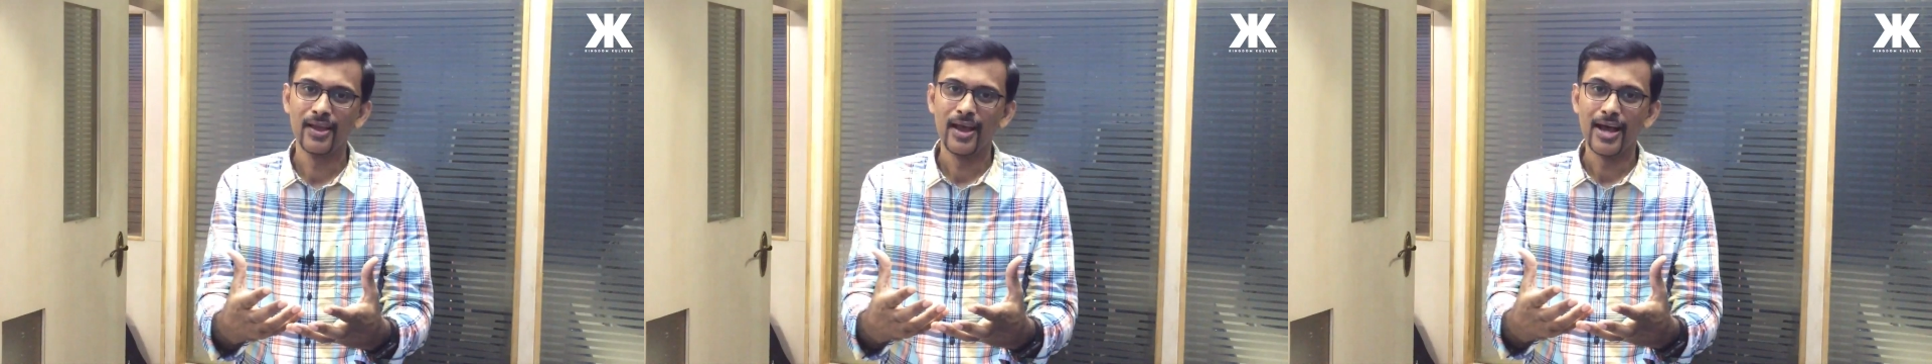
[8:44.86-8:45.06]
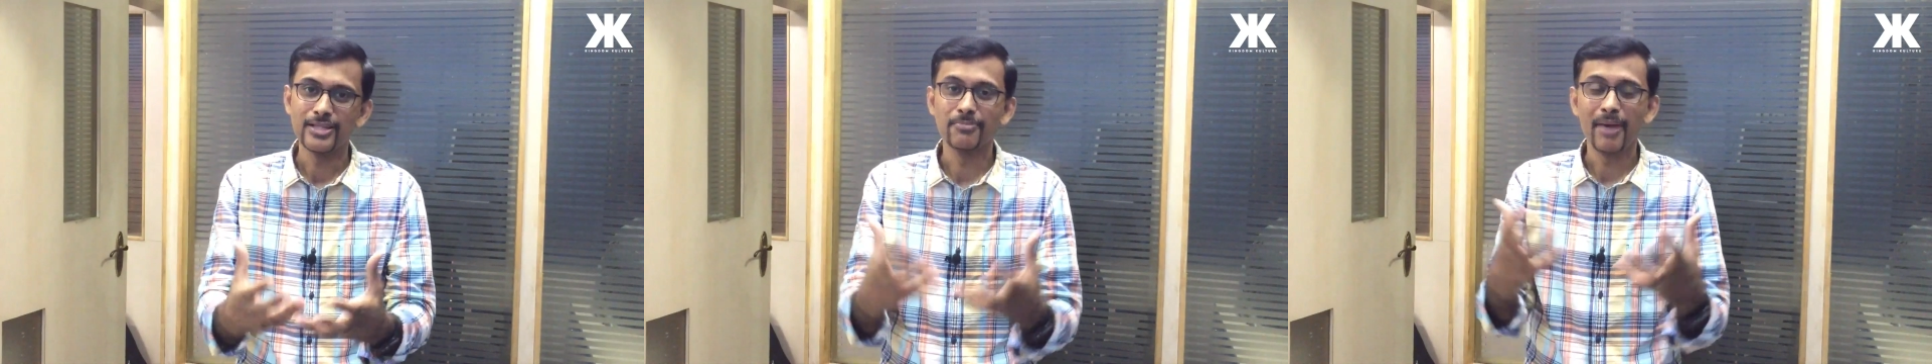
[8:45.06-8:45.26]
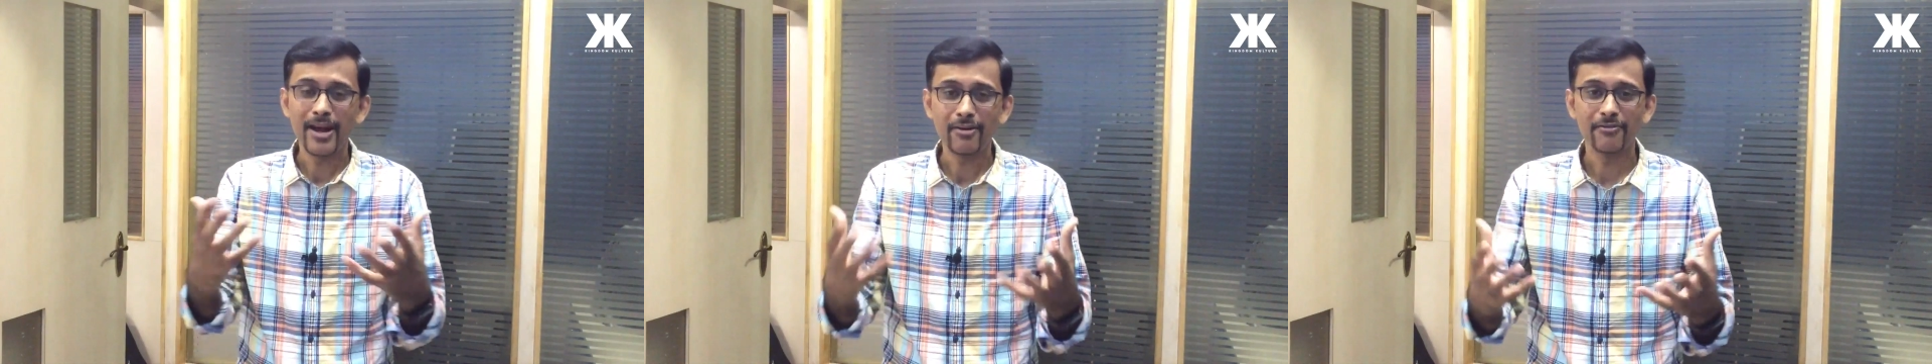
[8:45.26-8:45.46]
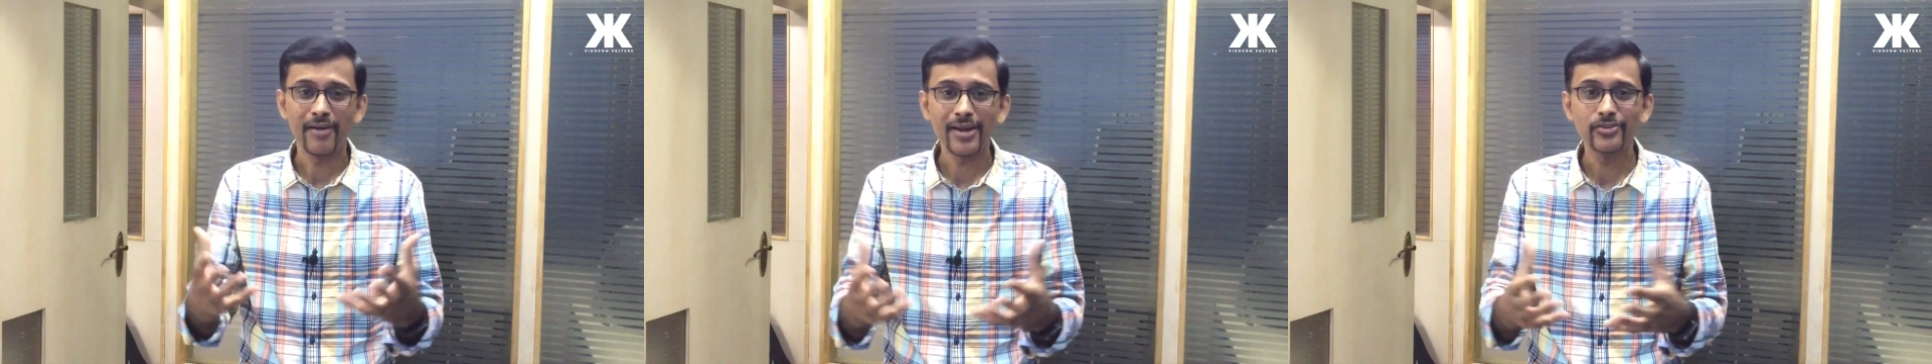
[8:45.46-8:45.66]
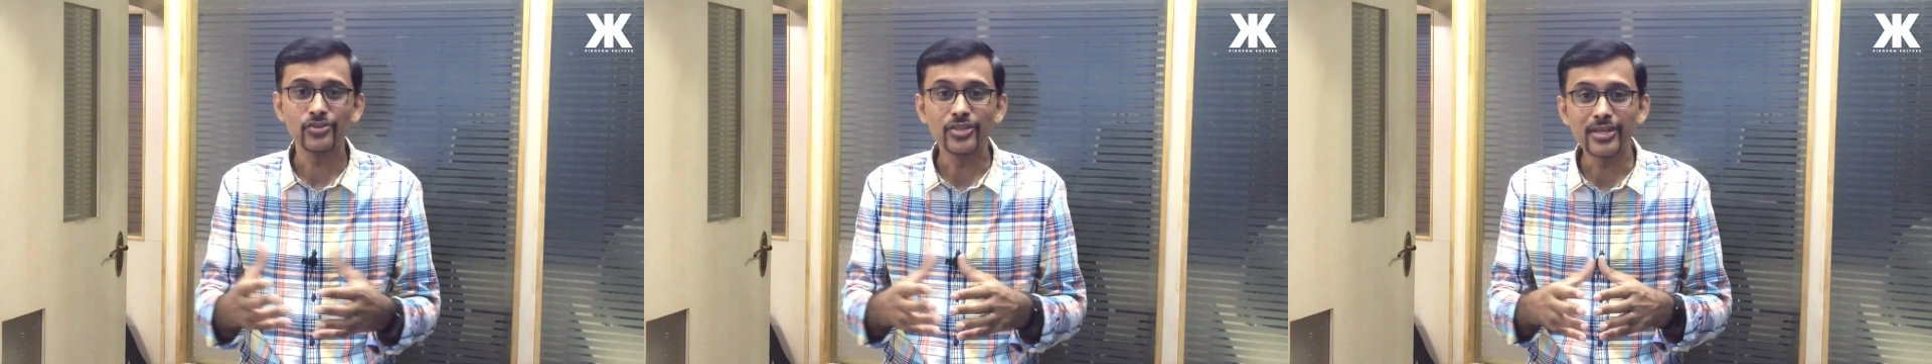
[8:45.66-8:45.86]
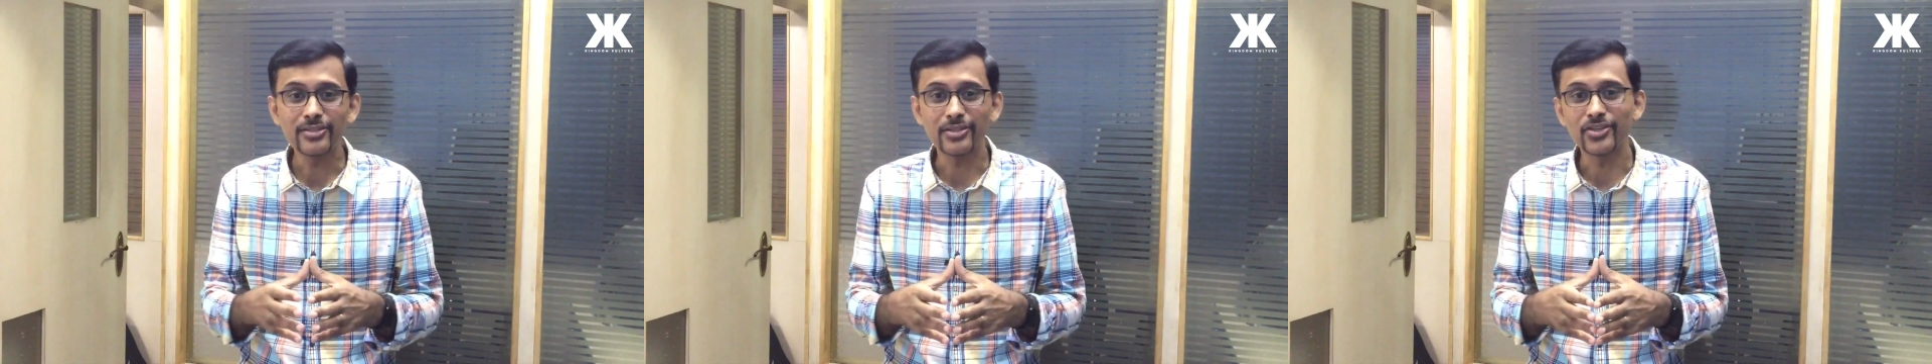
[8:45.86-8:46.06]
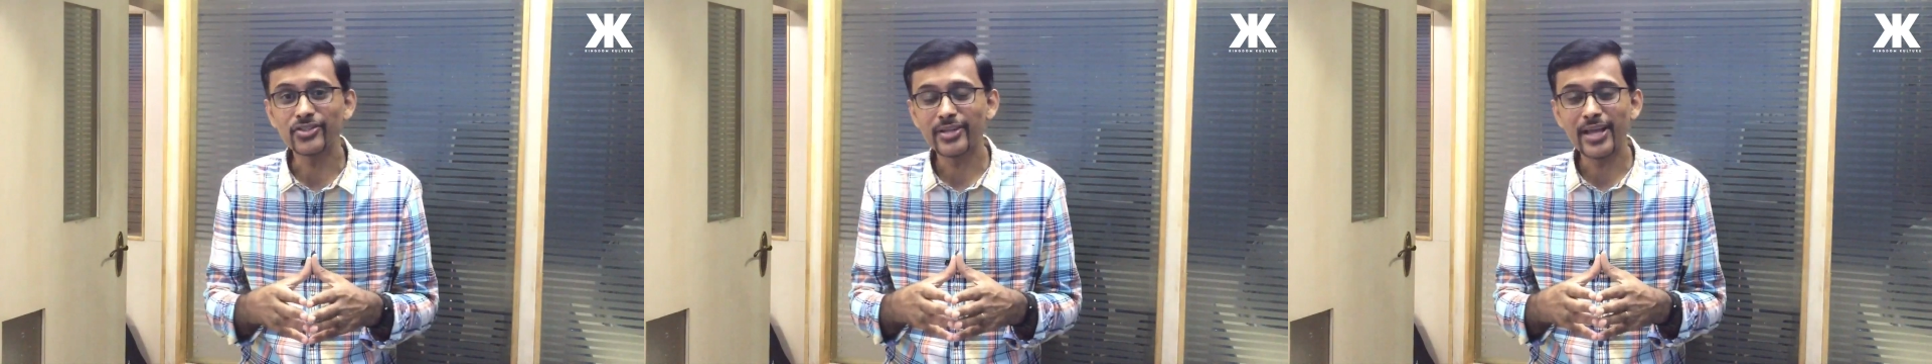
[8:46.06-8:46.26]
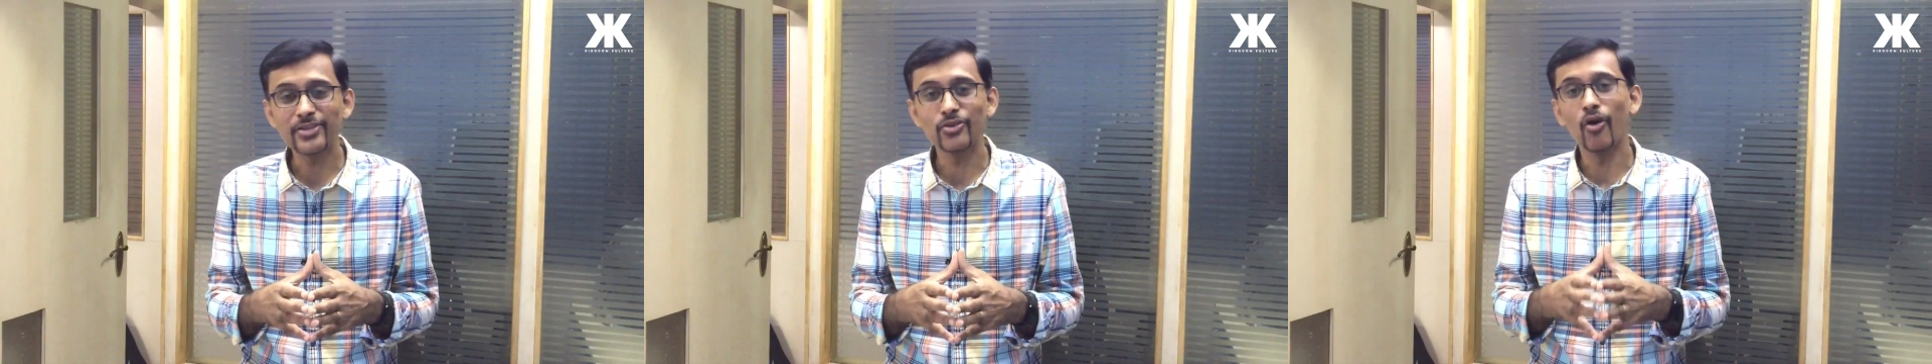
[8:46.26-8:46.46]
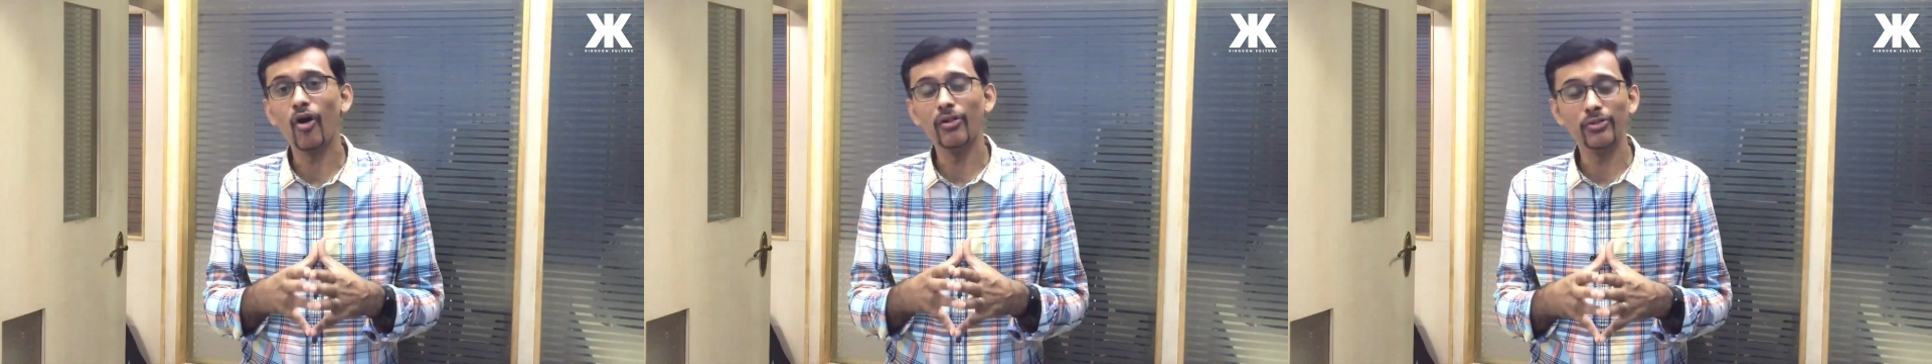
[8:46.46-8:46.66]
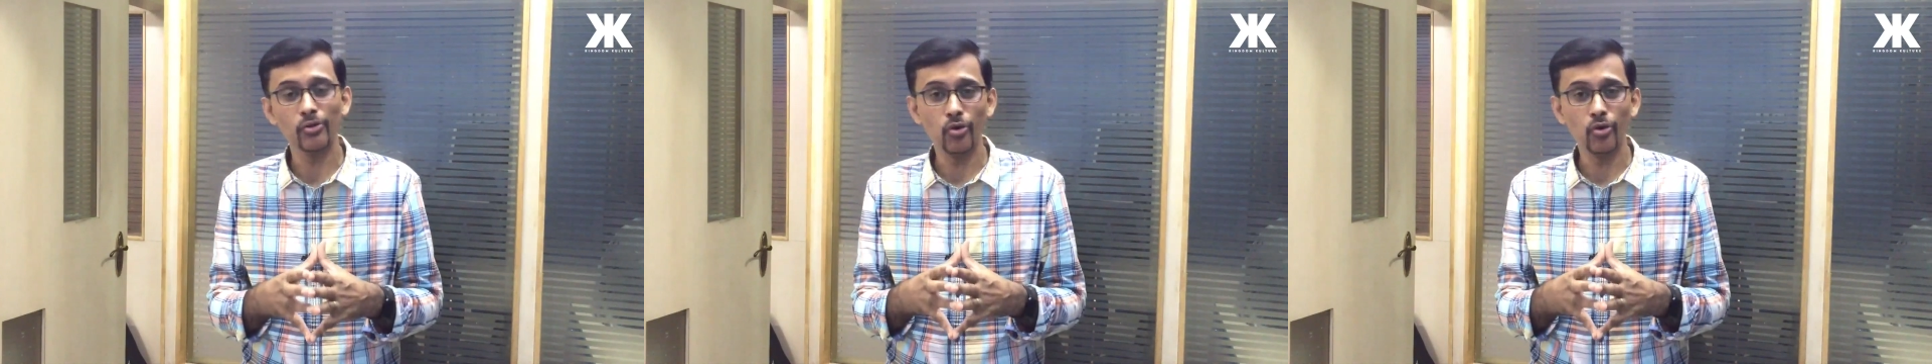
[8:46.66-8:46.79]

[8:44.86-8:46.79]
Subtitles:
As a matter of fact, Jesus takes all the